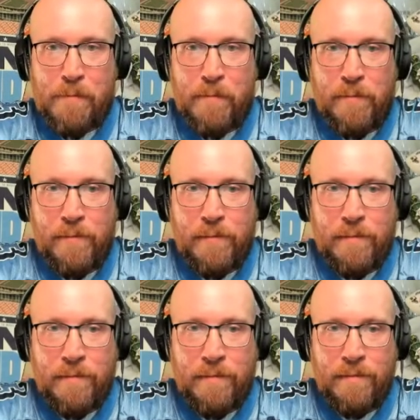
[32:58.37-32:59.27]

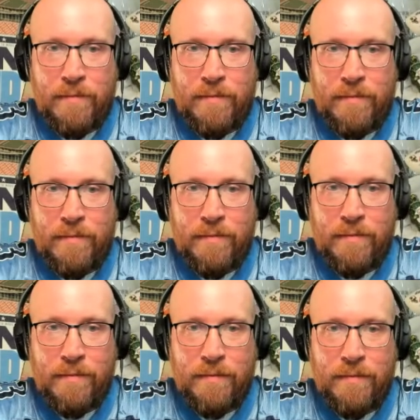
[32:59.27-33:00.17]

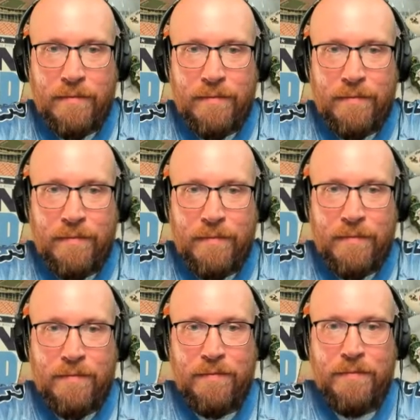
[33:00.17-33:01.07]

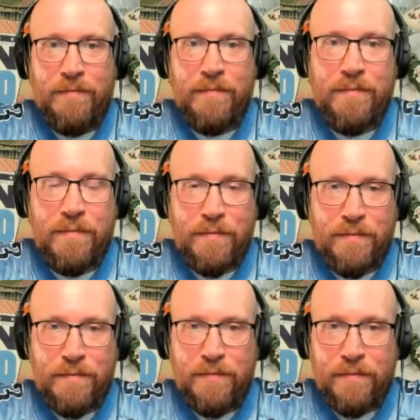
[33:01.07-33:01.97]

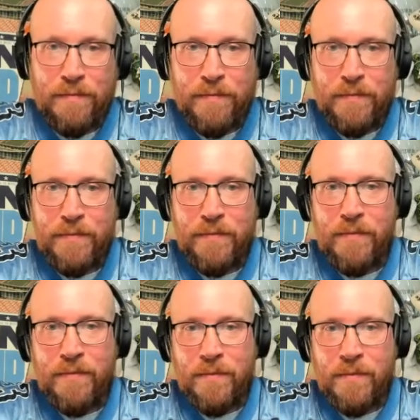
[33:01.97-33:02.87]

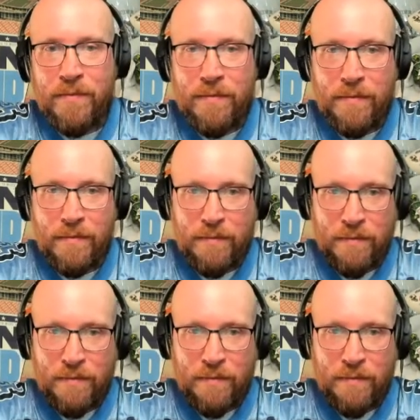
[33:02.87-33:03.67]
(not speaking)